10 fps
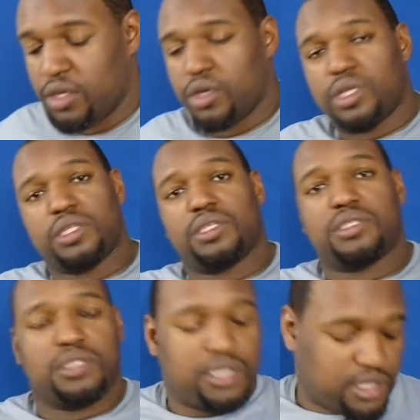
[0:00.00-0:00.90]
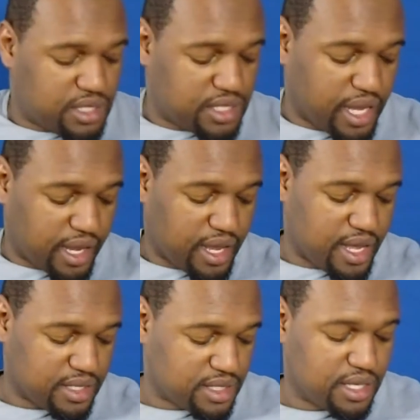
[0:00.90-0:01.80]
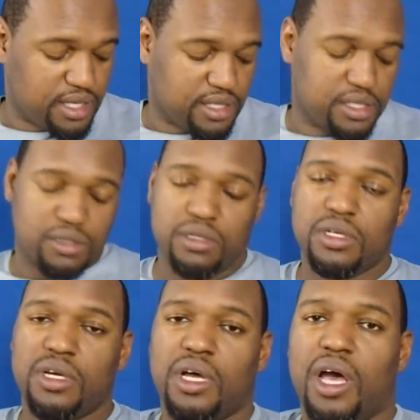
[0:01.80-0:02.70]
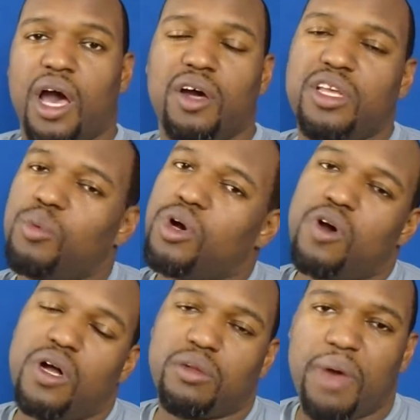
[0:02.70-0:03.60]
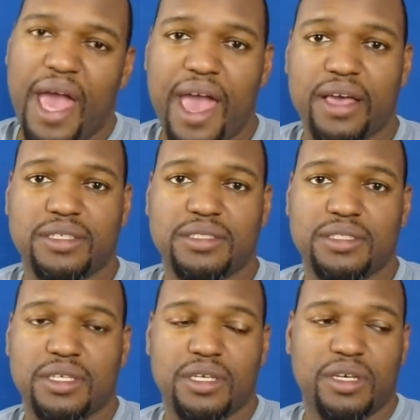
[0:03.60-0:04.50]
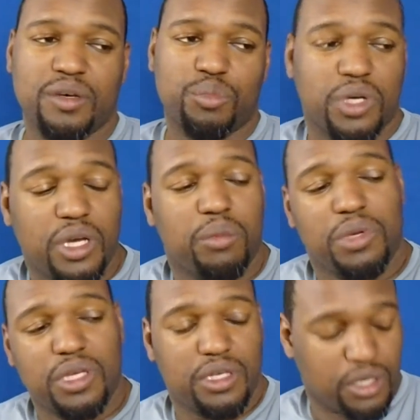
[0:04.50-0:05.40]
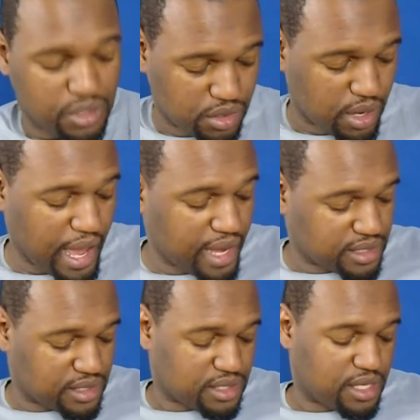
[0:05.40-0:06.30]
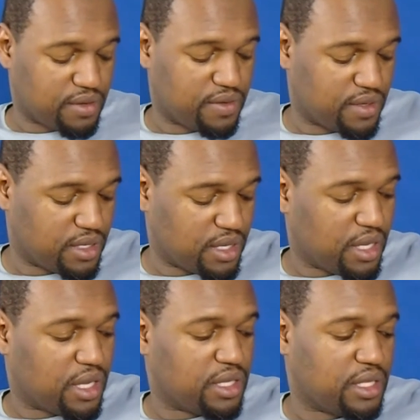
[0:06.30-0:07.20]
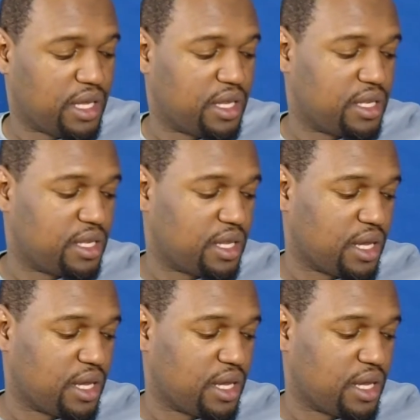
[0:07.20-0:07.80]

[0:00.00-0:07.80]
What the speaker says: you know, this tech content, these little, I don't even want to call them hacks, but I mean, you know, little hacks and stuff, then,